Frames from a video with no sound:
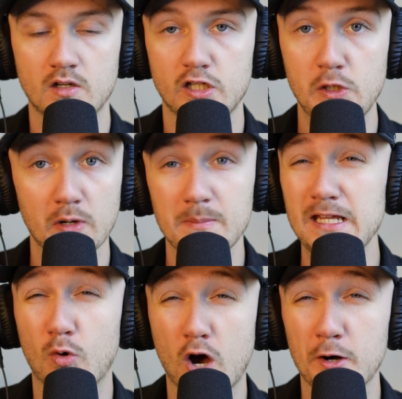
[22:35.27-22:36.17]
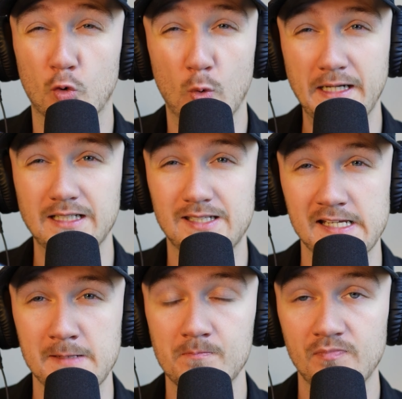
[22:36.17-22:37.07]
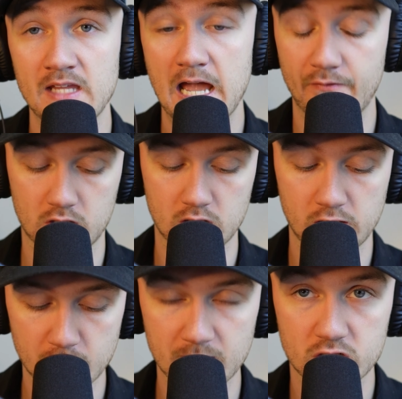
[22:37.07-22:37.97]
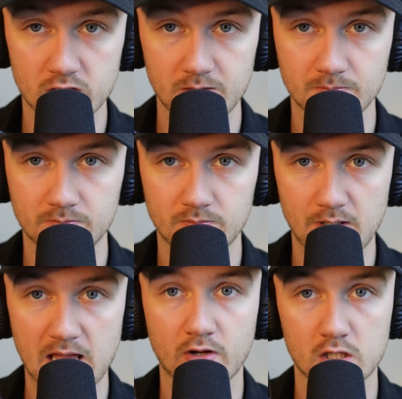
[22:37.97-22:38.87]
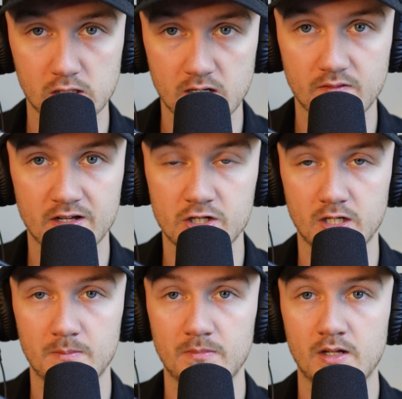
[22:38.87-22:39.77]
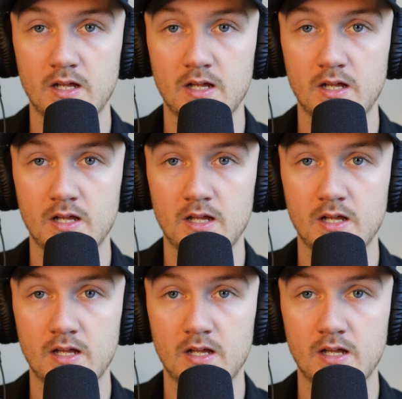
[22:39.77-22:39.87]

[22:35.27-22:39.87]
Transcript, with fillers: You want to be on a winning team, have a clear mission, have a clear vision,